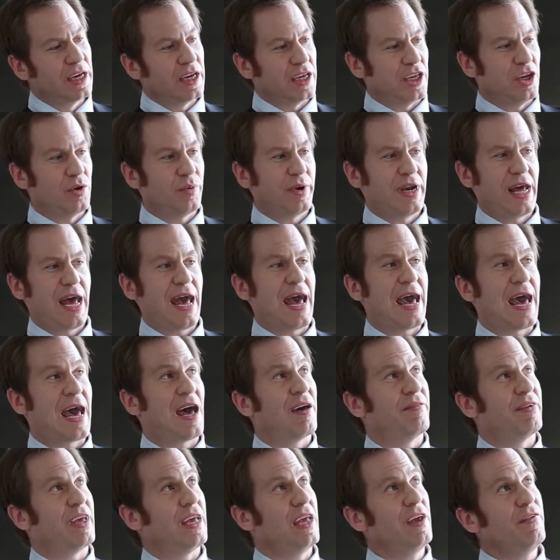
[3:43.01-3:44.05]
you would
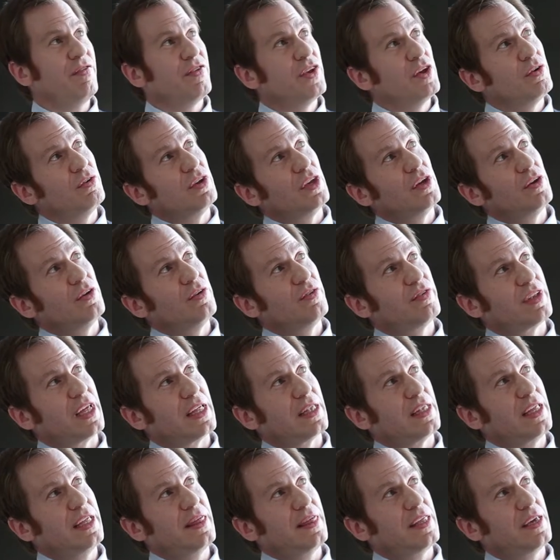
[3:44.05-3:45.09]
have if you used a
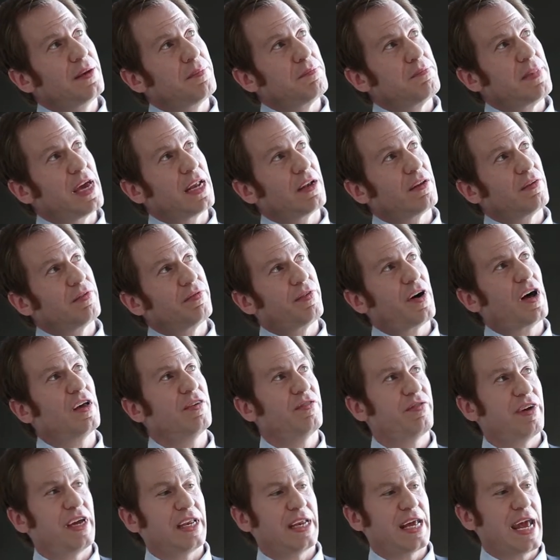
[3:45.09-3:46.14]
lithium metal
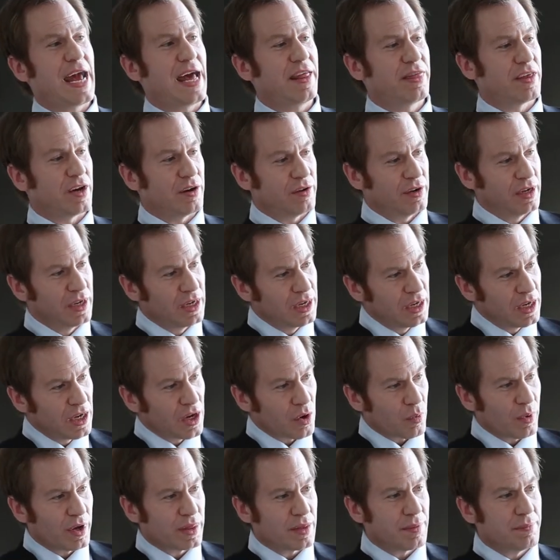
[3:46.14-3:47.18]
phosphate cathode
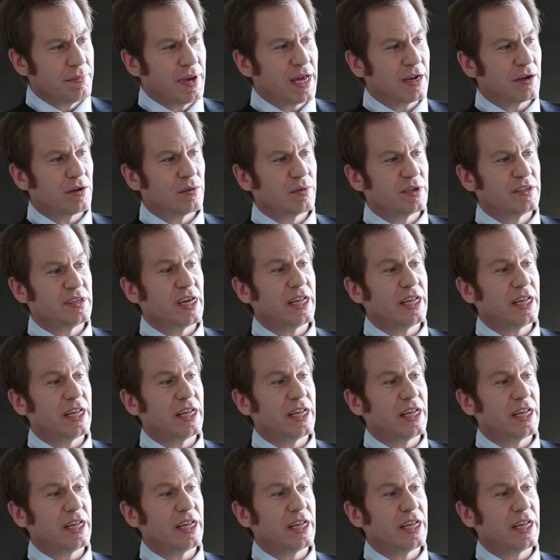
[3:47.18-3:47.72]
where the metal was